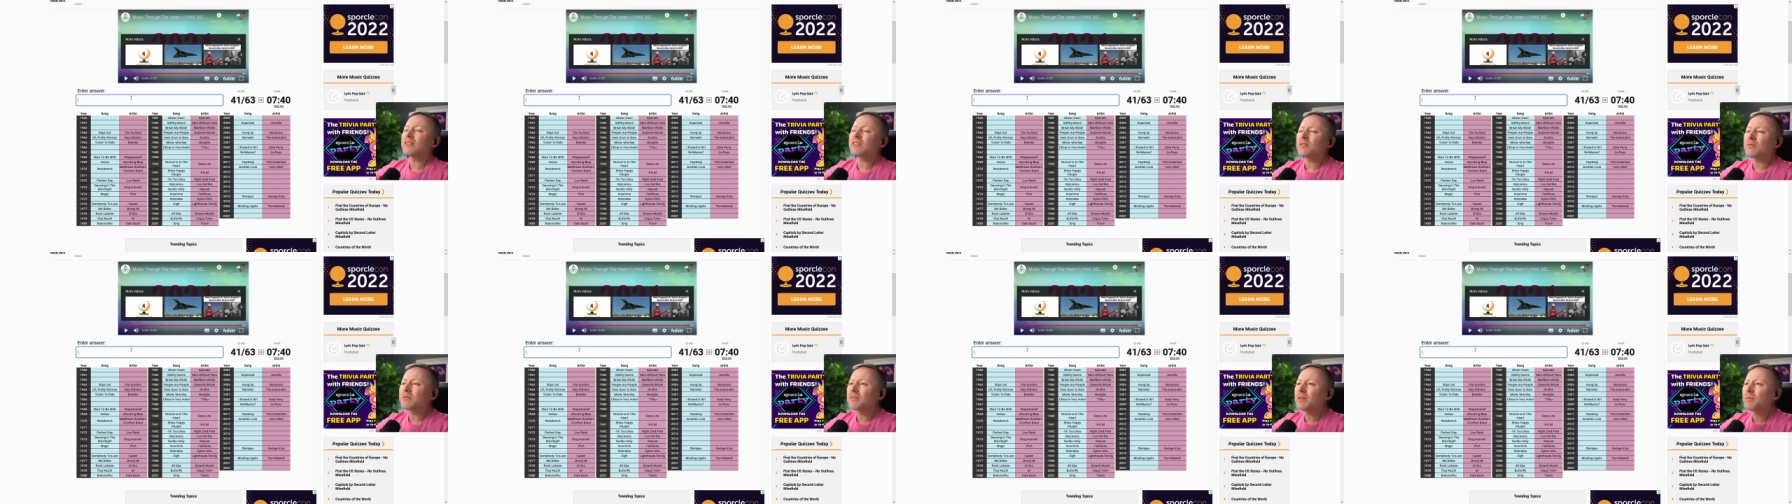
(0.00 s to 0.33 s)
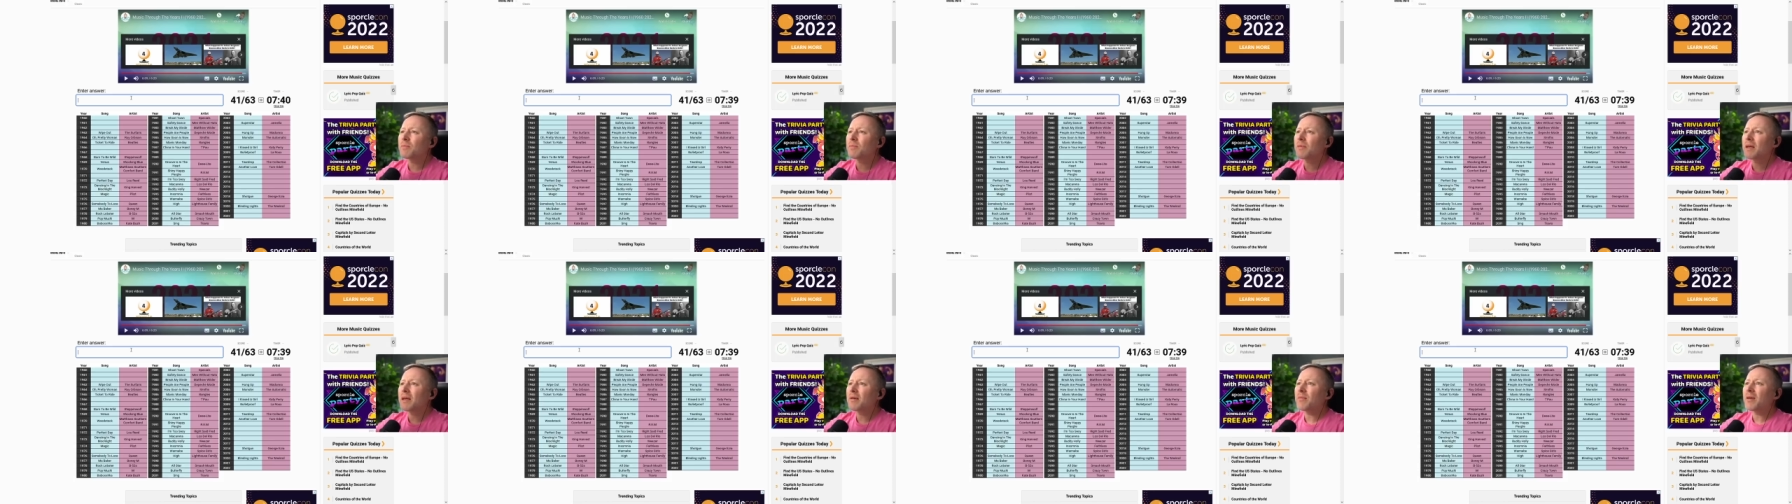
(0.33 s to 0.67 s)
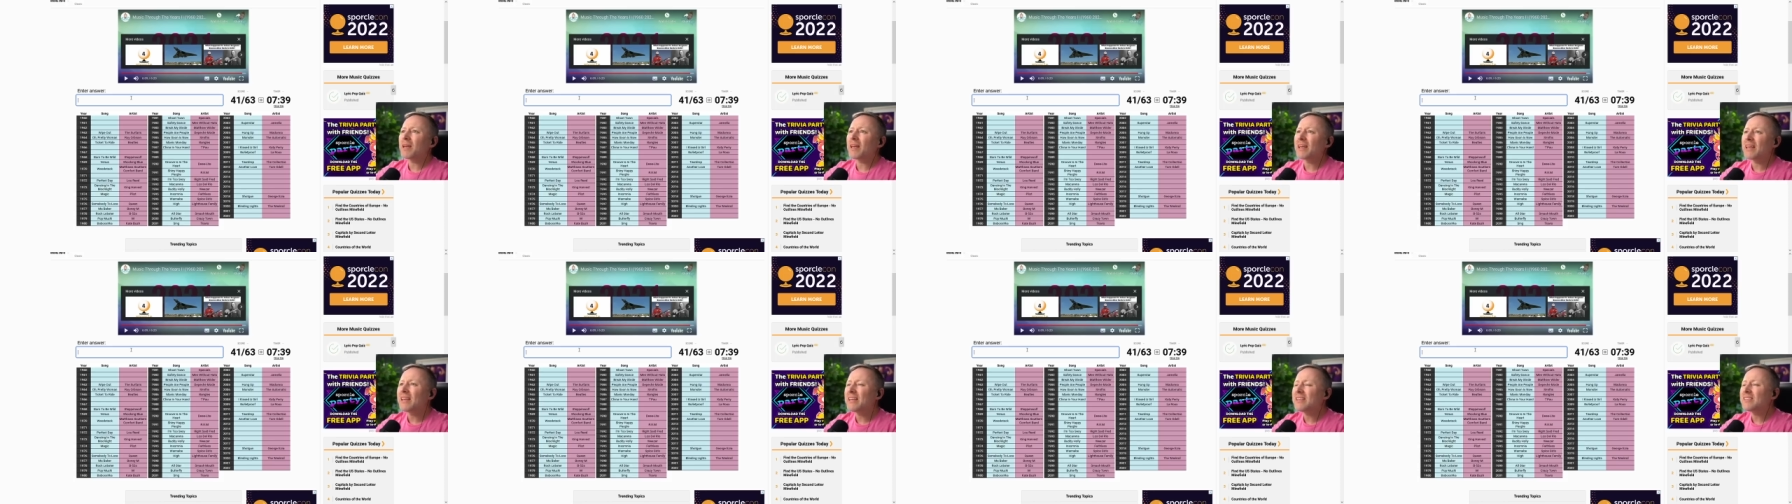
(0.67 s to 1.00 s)
something to make
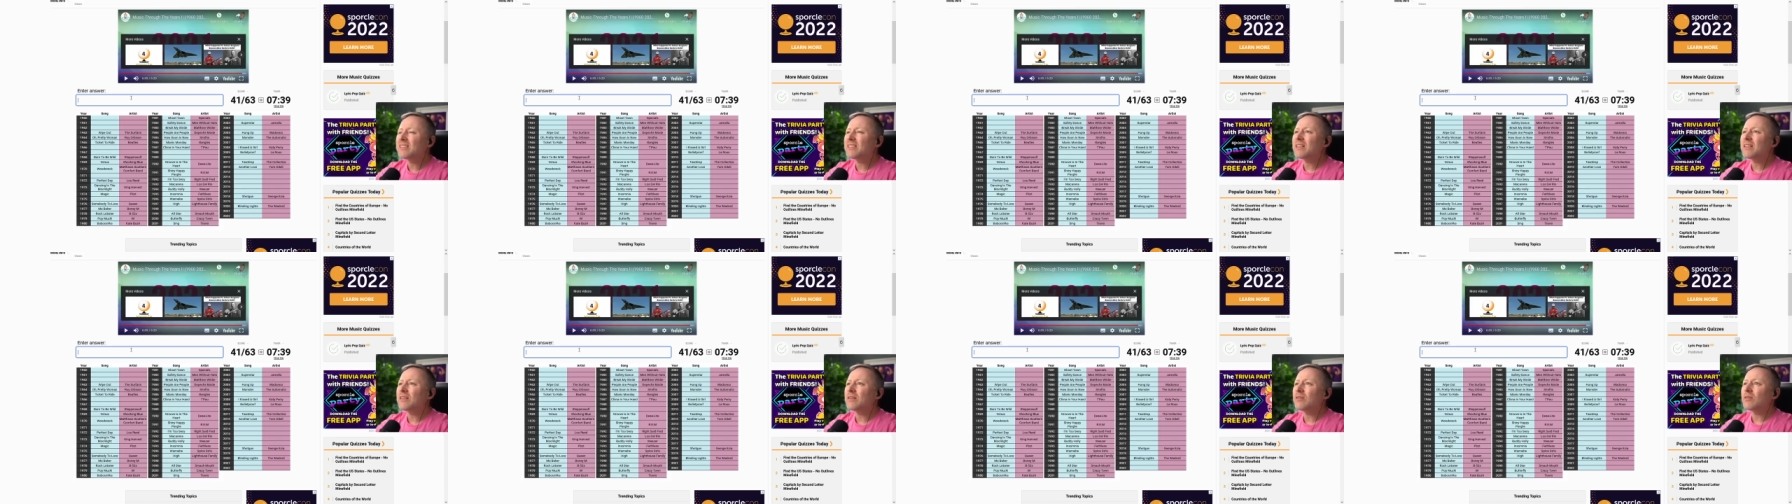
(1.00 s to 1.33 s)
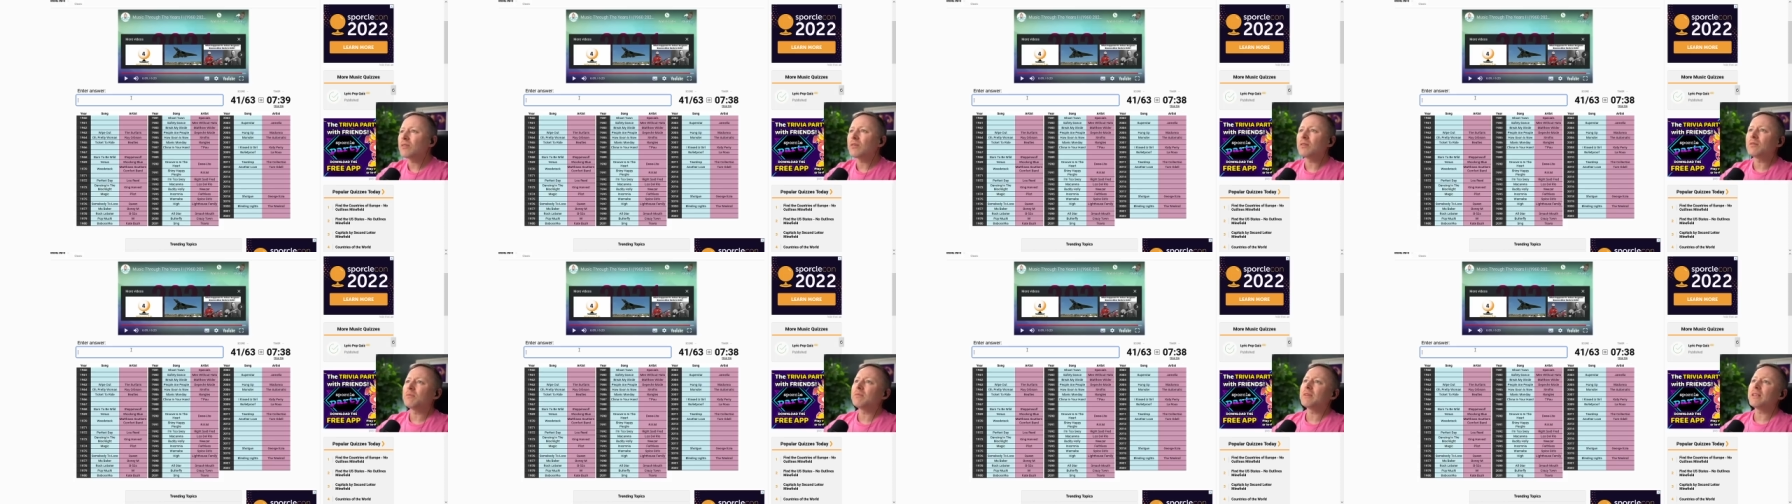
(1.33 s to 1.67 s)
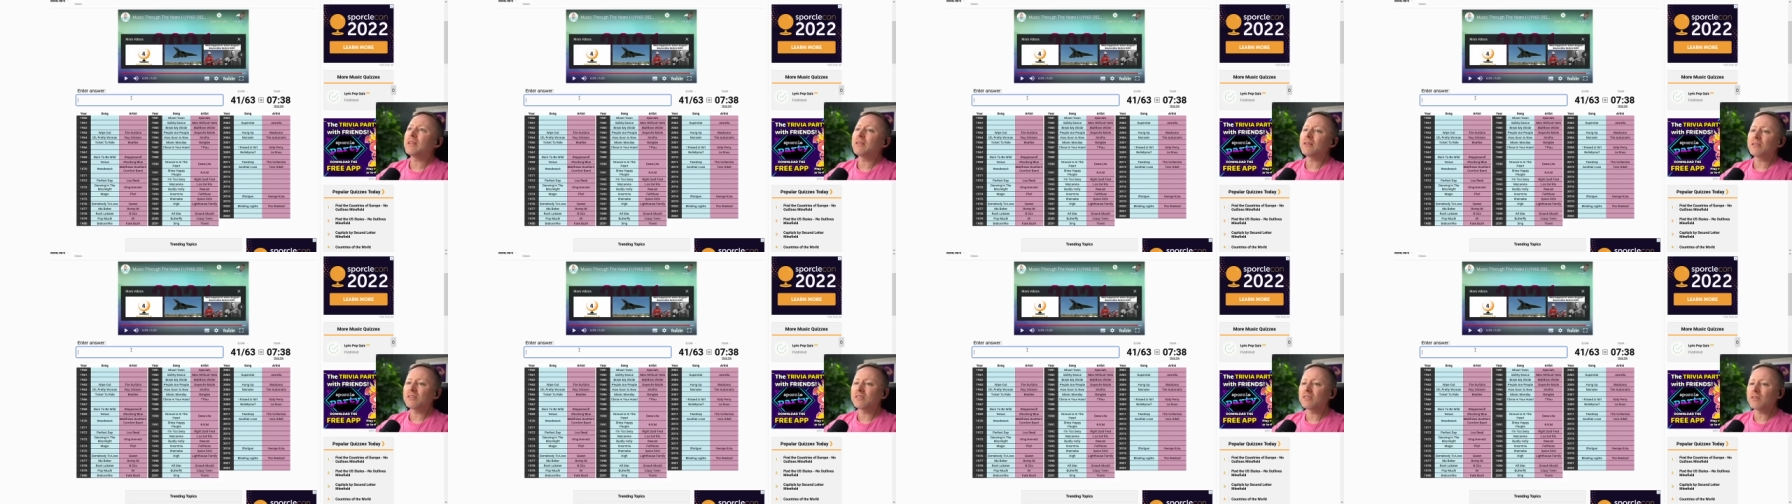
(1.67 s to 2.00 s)
it easy on
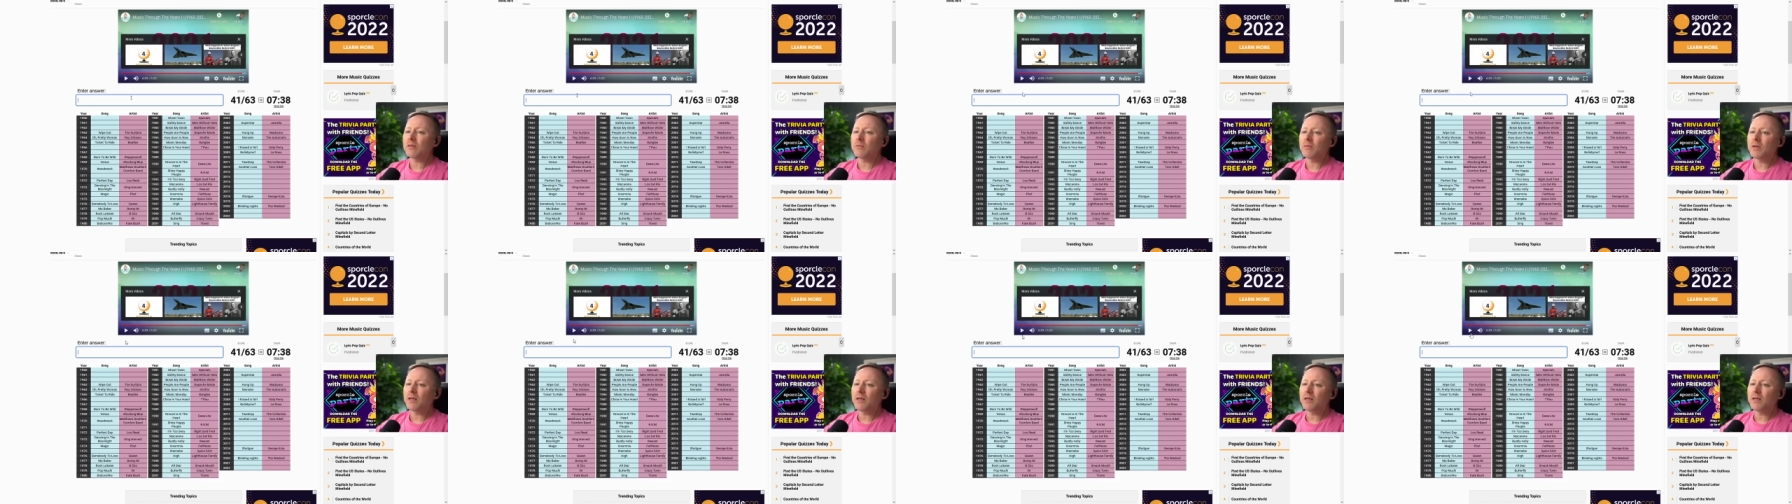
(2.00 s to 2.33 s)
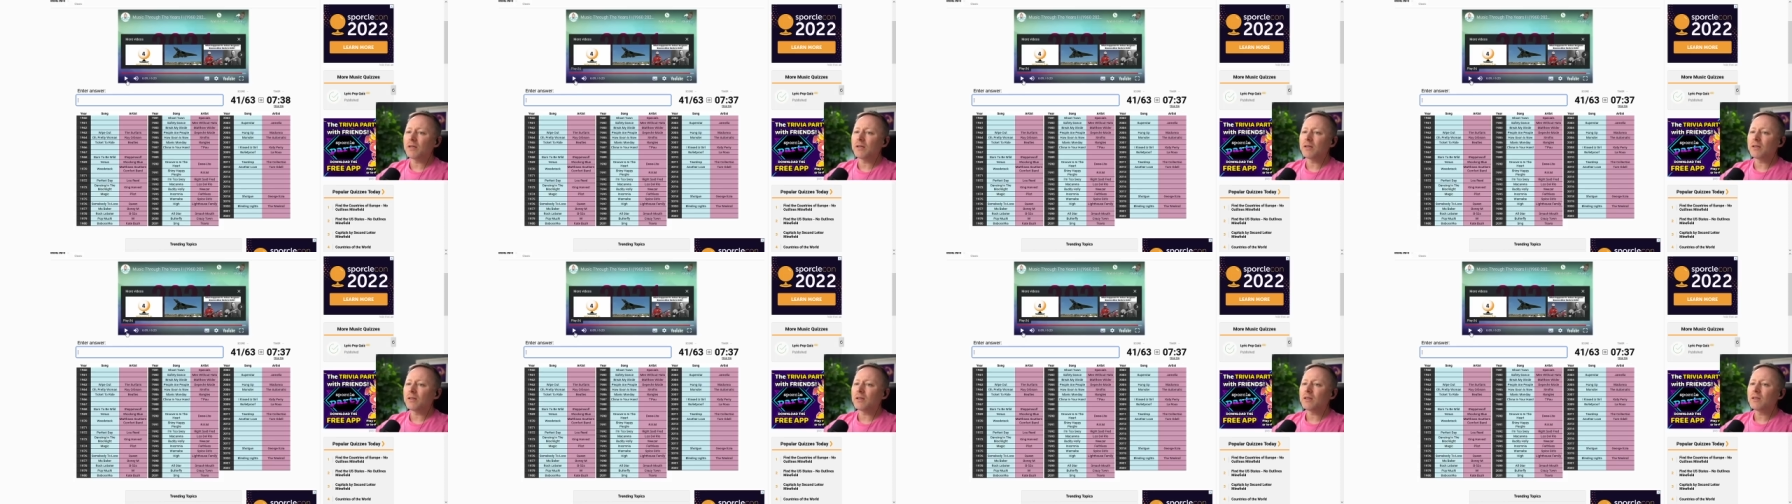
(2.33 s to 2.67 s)
me or something like